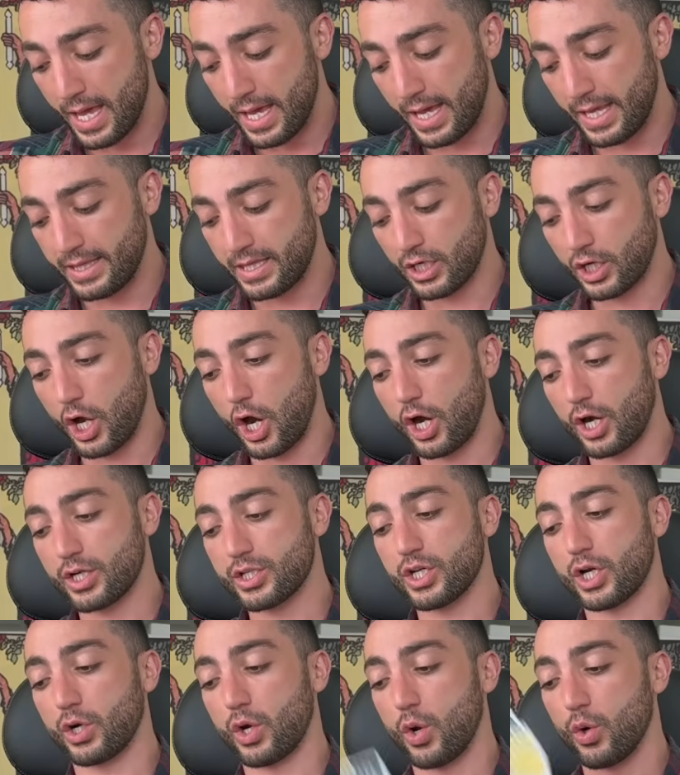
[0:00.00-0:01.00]
And the
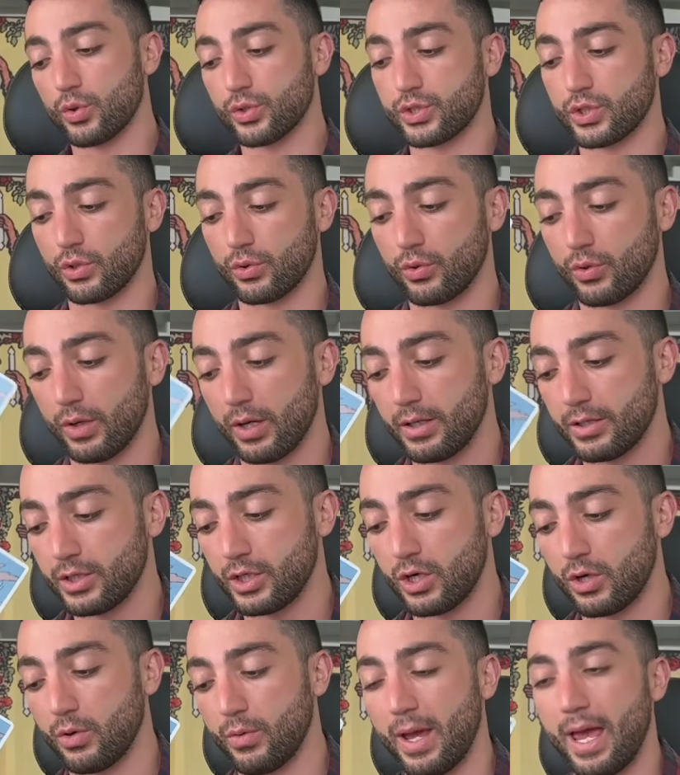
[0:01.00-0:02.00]
cards are also,
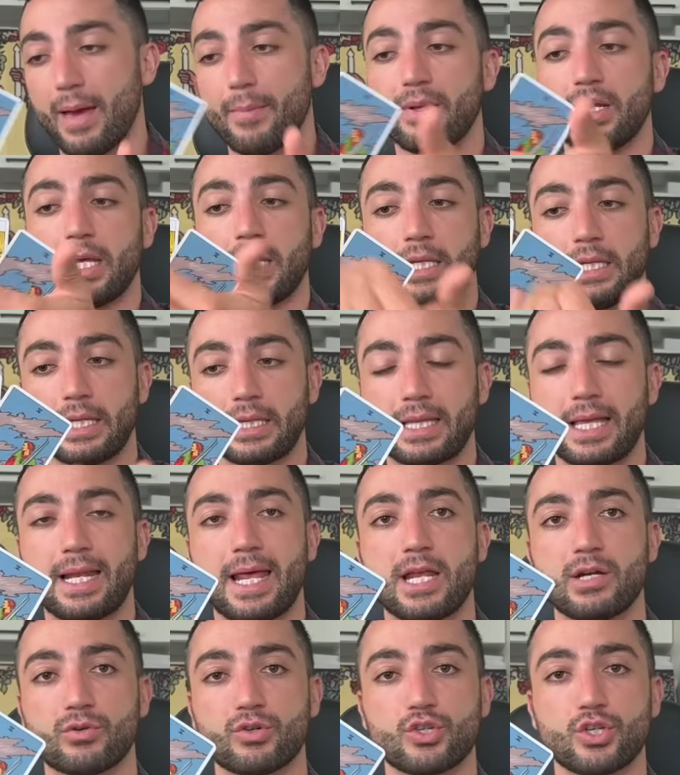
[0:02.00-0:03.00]
emanating that
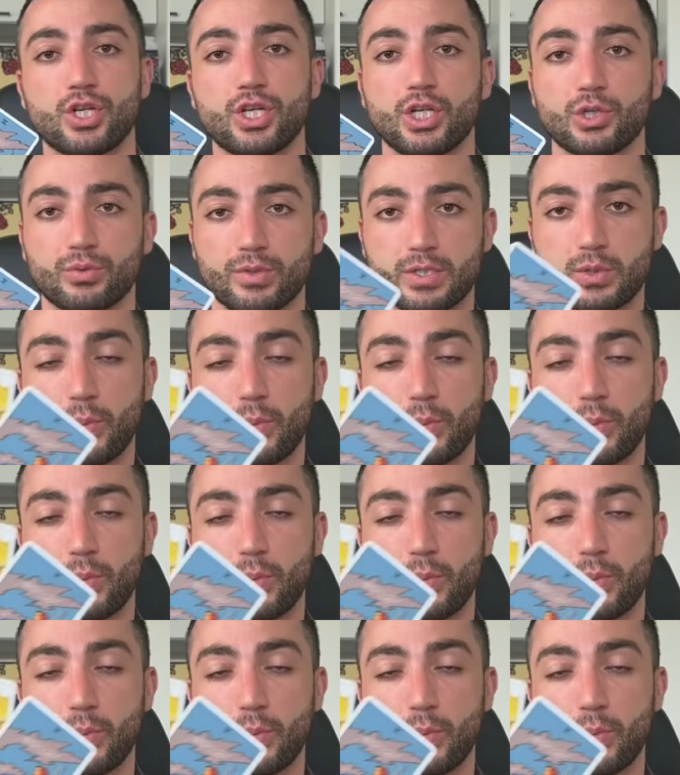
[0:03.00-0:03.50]
energy here as